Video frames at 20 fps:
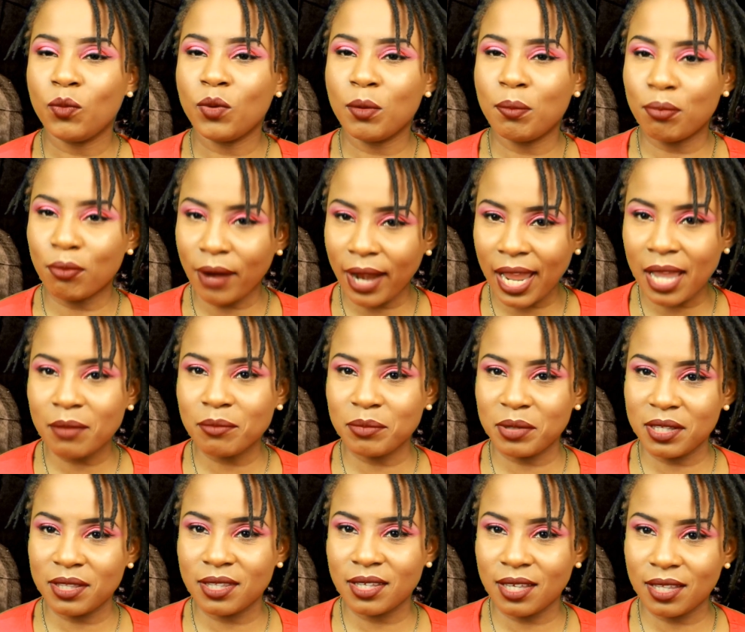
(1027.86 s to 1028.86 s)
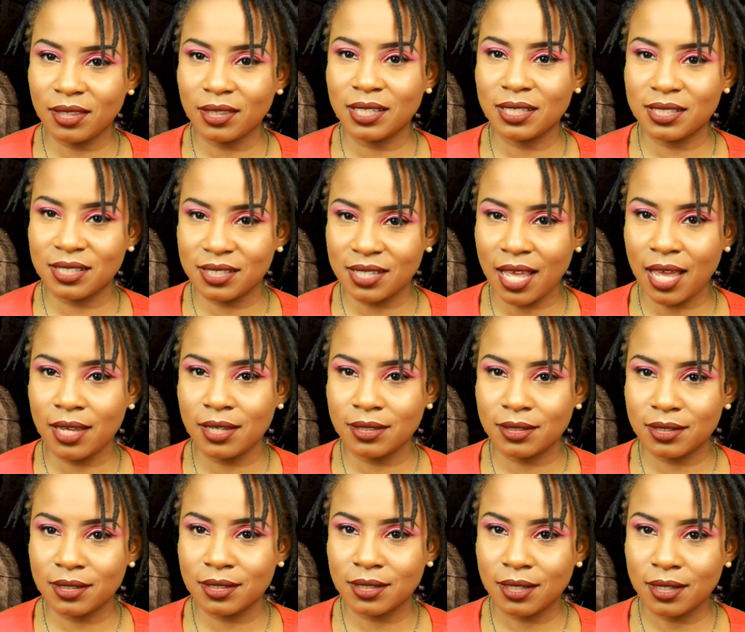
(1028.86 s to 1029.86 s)
Will Bran be the endless
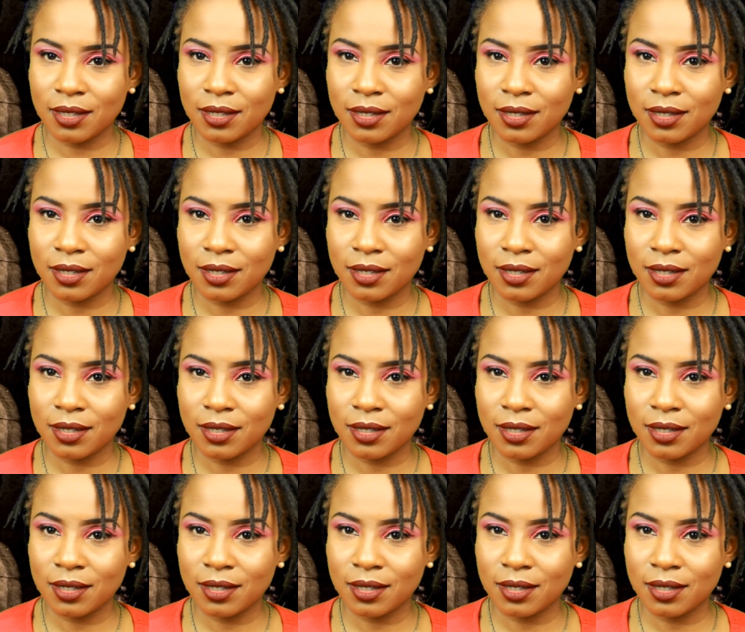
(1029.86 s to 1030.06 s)
night?